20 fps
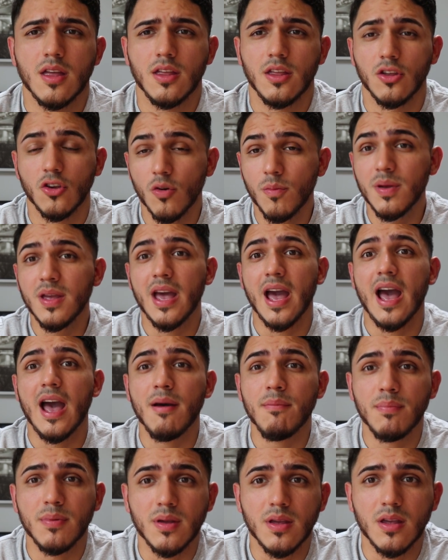You'll be
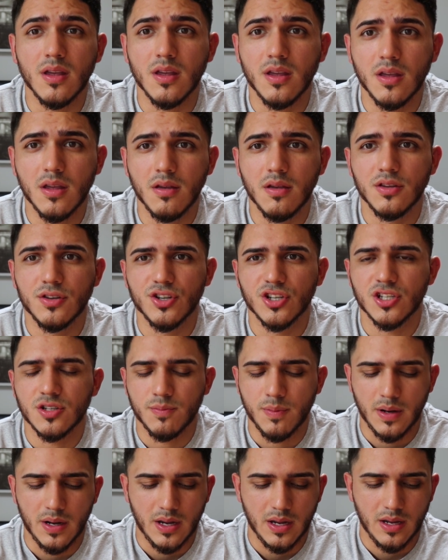happy just
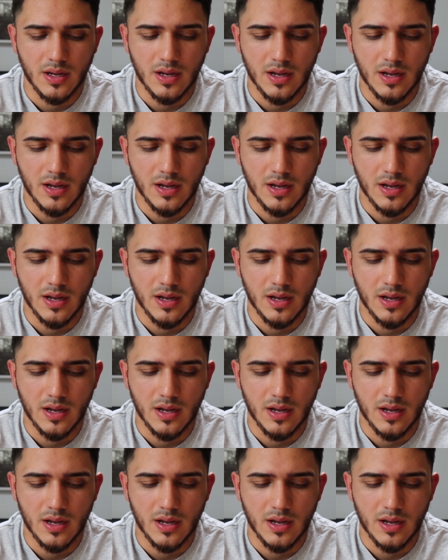by